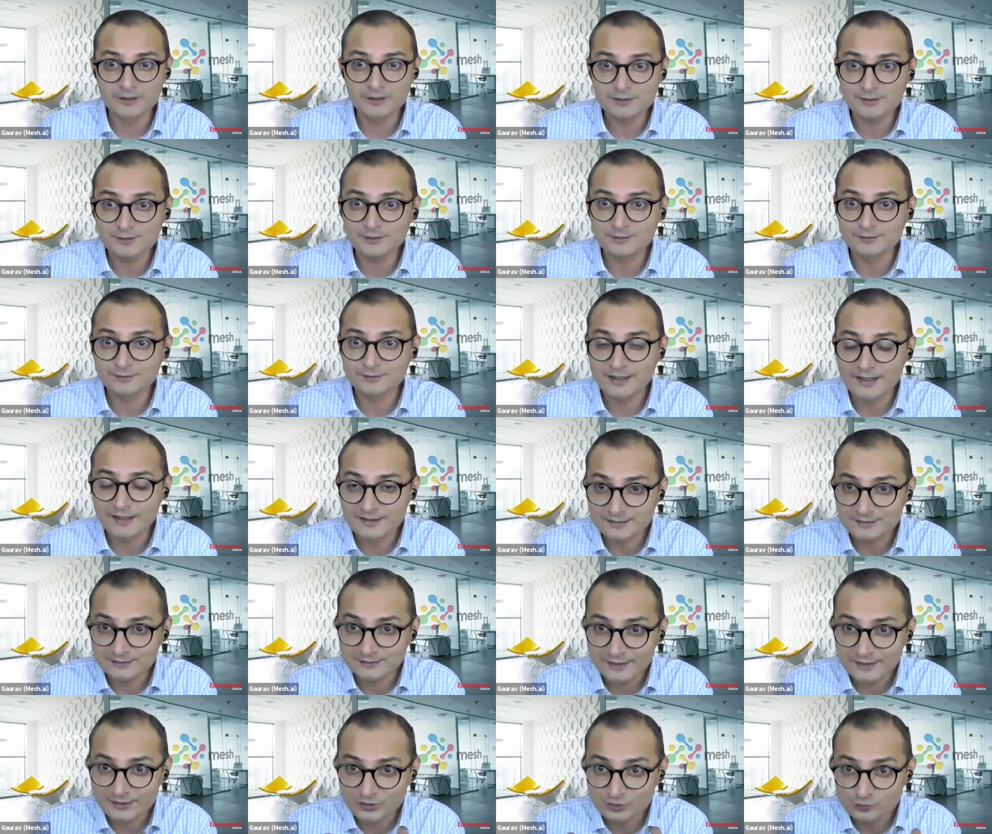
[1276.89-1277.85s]
but
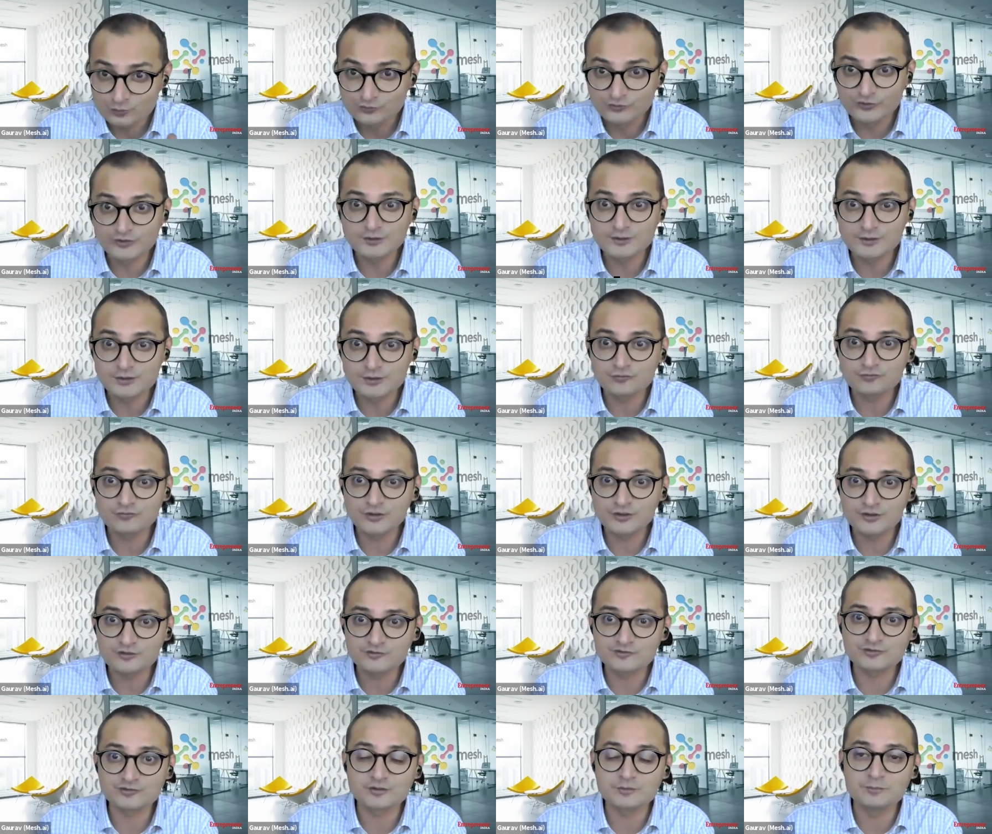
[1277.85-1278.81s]
that that user
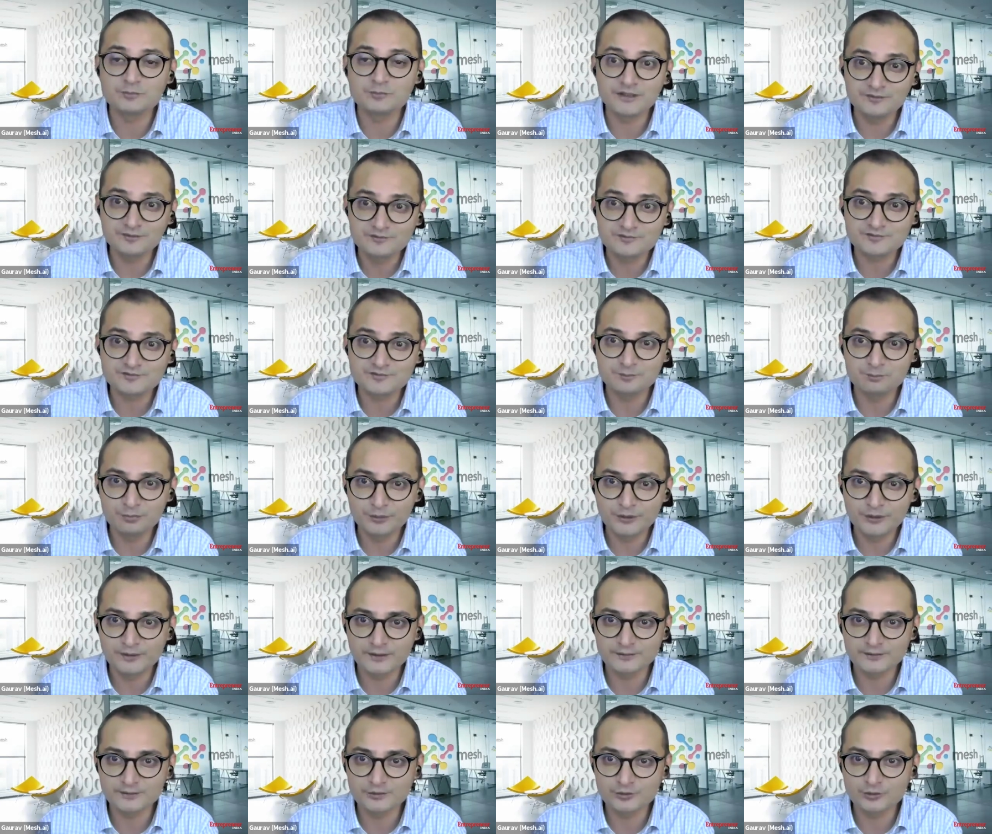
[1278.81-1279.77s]
interface remains
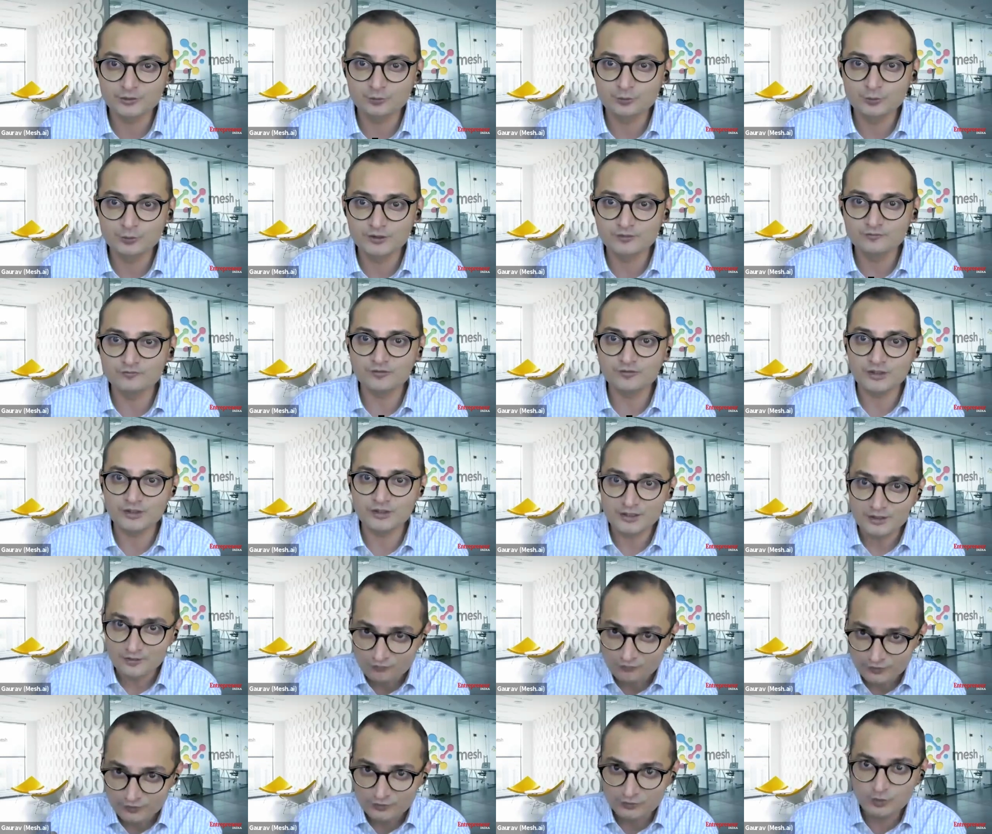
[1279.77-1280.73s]
simple and intuitive
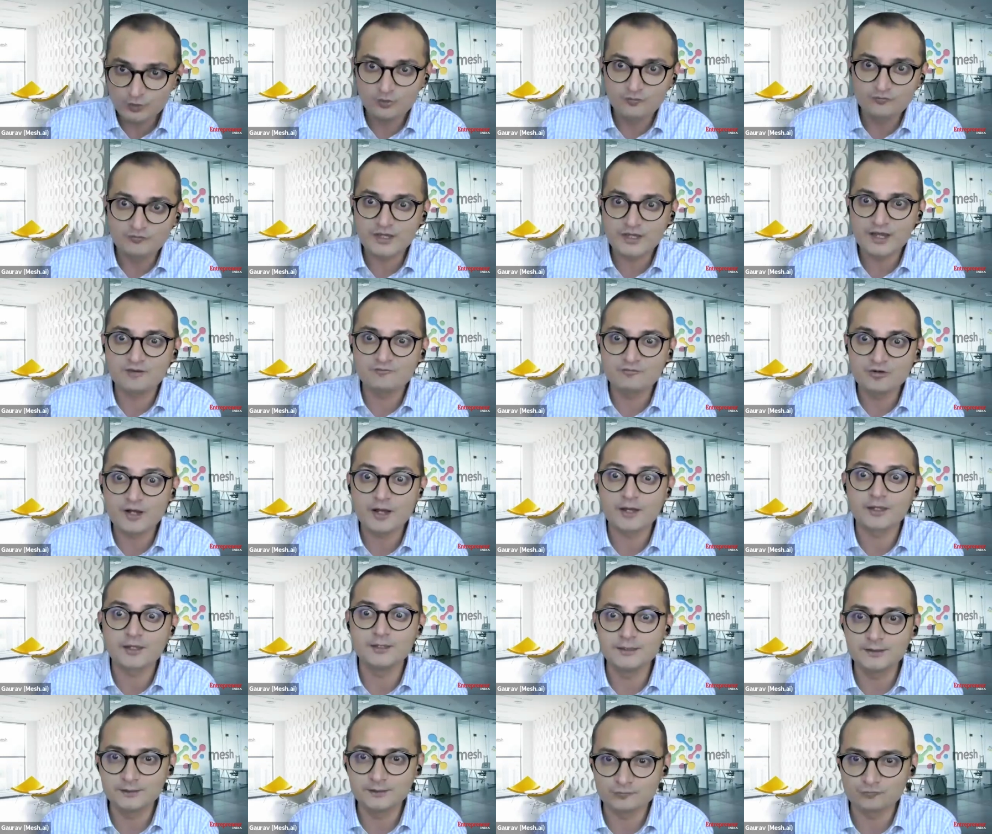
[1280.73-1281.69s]
even though we
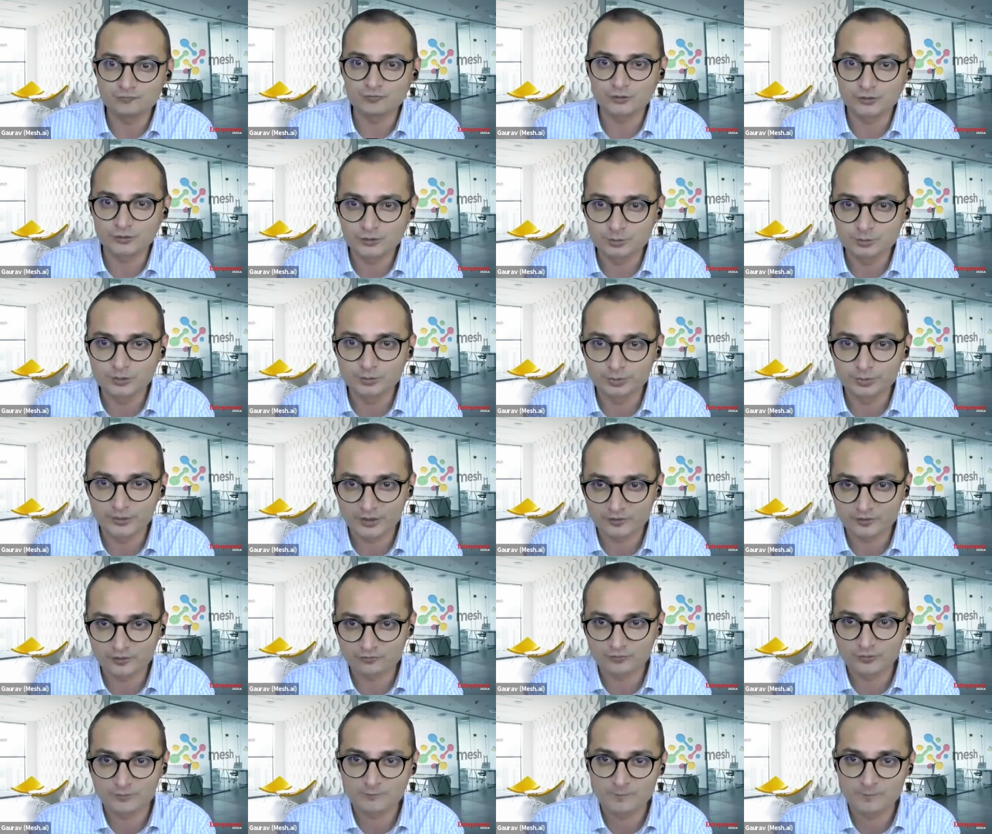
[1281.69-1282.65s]
have a highly
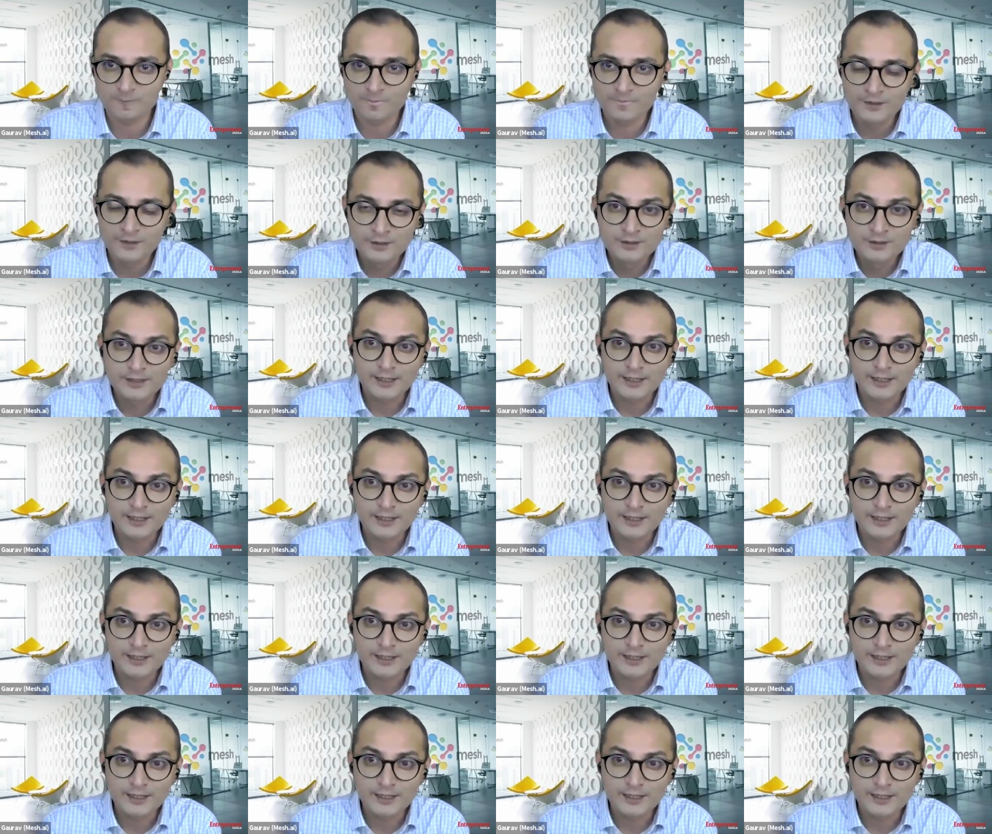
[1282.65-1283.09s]
configurable platform.